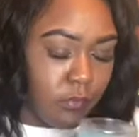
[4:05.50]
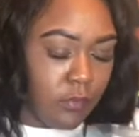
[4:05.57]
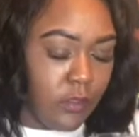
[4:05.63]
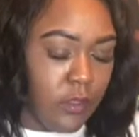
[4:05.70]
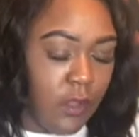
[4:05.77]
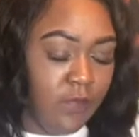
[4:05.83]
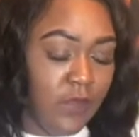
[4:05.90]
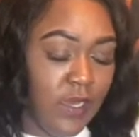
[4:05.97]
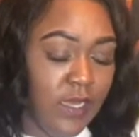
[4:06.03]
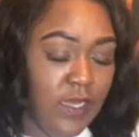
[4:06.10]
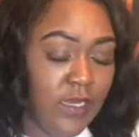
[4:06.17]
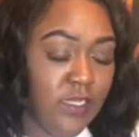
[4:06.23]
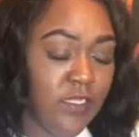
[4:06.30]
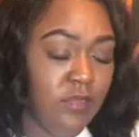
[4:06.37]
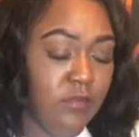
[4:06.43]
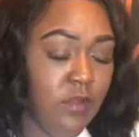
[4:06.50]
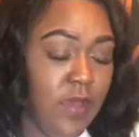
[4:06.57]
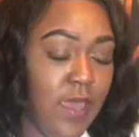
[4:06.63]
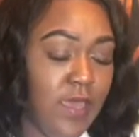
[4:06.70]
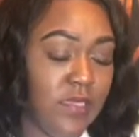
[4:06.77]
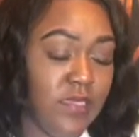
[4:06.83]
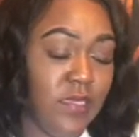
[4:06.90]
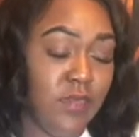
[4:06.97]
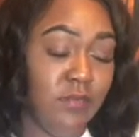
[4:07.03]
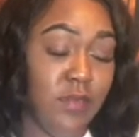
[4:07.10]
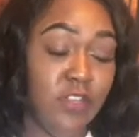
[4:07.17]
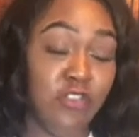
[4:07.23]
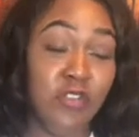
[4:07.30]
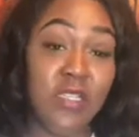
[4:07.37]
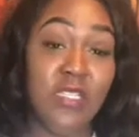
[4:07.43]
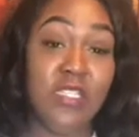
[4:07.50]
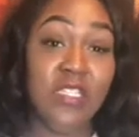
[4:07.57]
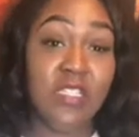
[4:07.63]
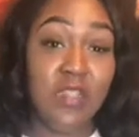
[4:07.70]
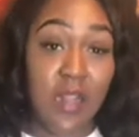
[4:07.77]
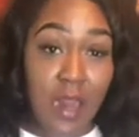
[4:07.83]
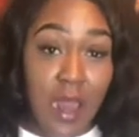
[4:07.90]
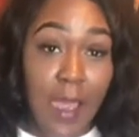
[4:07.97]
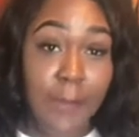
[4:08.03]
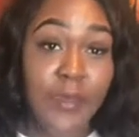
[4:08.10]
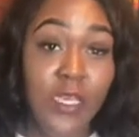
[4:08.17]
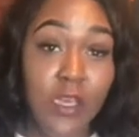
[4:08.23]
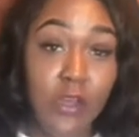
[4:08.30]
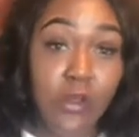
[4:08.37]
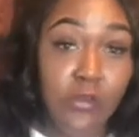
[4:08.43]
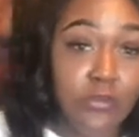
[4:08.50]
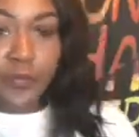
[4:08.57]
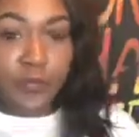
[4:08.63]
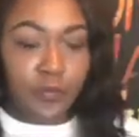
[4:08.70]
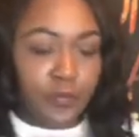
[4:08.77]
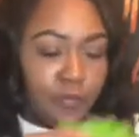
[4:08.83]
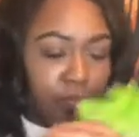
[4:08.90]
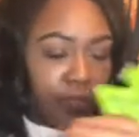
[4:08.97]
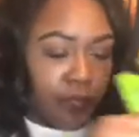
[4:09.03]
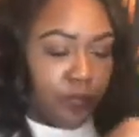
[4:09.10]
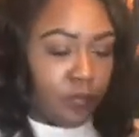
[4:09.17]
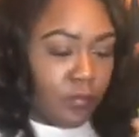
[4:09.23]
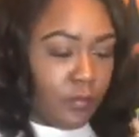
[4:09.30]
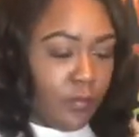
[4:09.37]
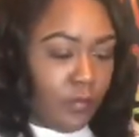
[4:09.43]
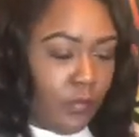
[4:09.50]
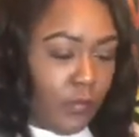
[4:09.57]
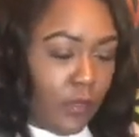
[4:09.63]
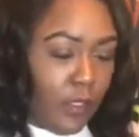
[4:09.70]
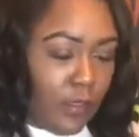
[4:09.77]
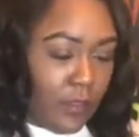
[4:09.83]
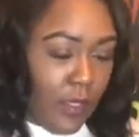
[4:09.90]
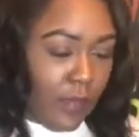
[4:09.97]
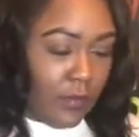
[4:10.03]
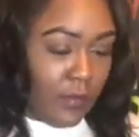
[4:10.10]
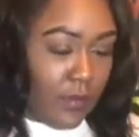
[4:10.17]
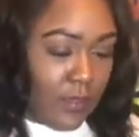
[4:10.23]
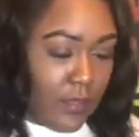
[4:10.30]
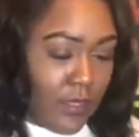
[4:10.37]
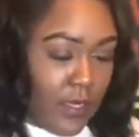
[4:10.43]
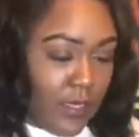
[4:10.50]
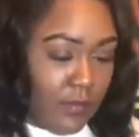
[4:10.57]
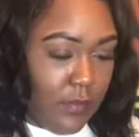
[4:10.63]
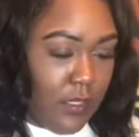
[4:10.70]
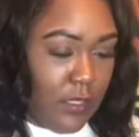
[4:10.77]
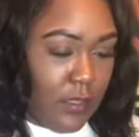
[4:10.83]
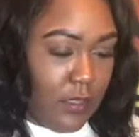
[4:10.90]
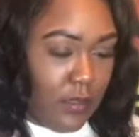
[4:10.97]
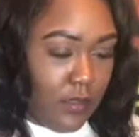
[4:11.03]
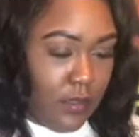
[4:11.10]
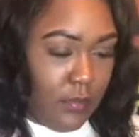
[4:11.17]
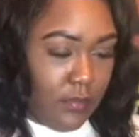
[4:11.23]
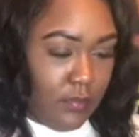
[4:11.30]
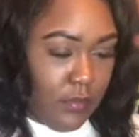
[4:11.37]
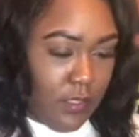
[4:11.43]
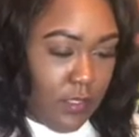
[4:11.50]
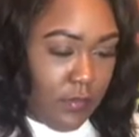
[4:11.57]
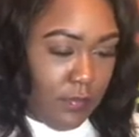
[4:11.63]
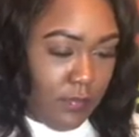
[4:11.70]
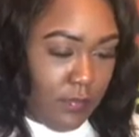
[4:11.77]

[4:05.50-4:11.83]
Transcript: I feel like I need some more ice. I need my drink sloppy cold. Y'all can get tired of me getting up, but